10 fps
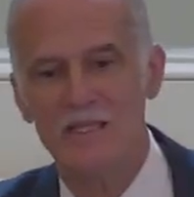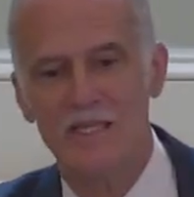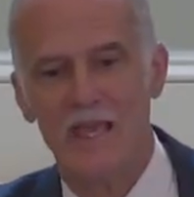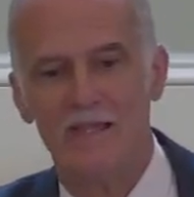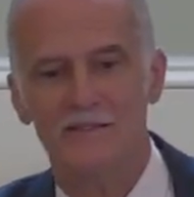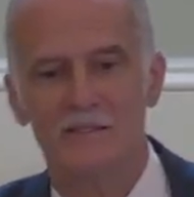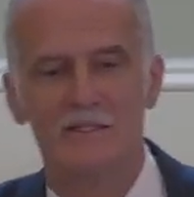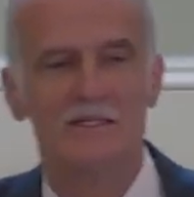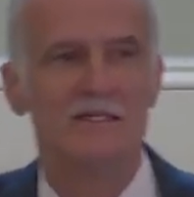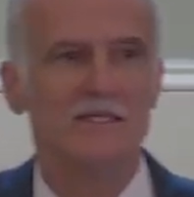aiming
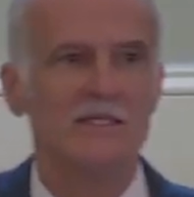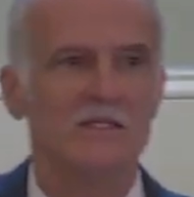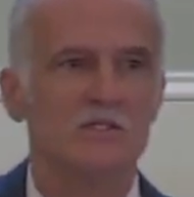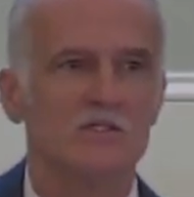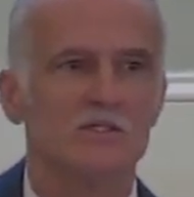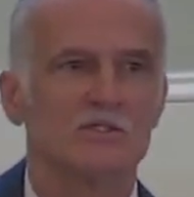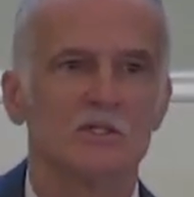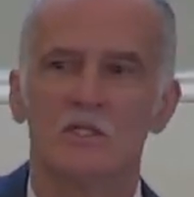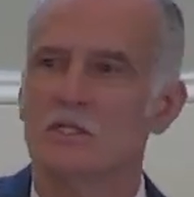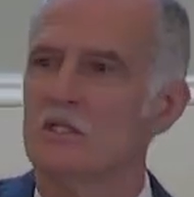at
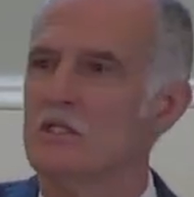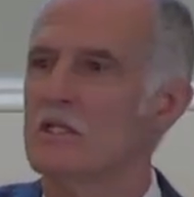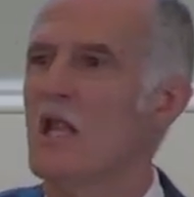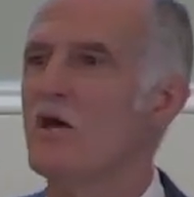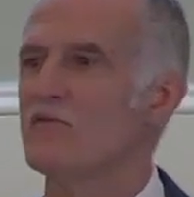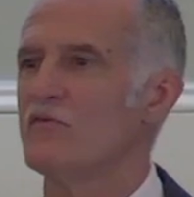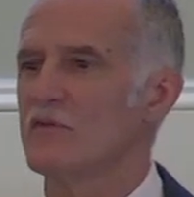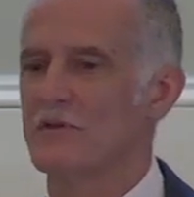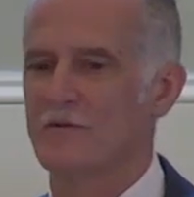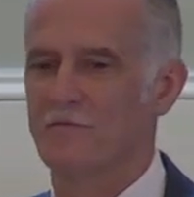is love.